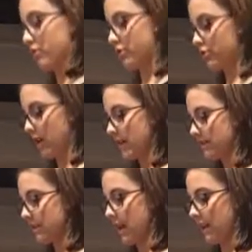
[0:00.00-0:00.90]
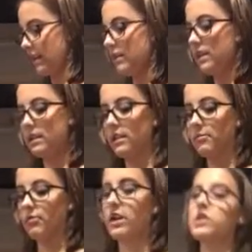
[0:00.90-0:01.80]
with stress and can lead to
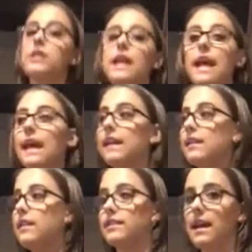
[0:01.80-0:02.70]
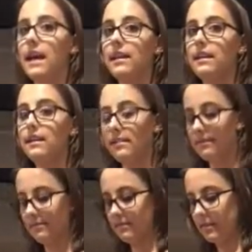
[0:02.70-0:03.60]
depression and anxiety.
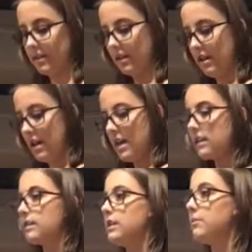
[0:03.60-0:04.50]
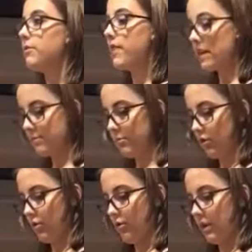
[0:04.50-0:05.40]
Sleep affects
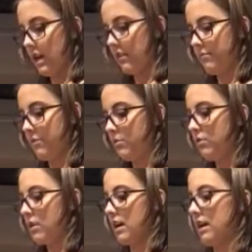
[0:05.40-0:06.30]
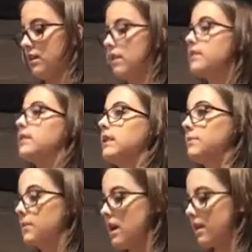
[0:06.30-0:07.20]
mood, and if people do not get enough
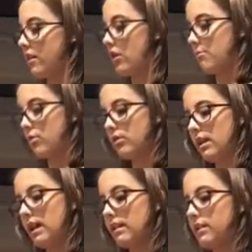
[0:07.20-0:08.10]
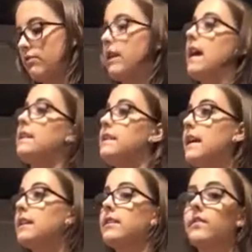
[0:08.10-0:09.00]
sleep, they are more likely to react
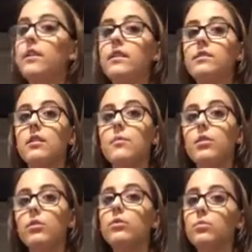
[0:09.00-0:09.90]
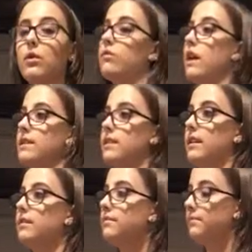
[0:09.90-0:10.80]
negatively than someone who is well
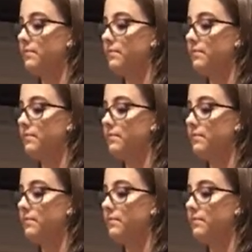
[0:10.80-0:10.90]
rested.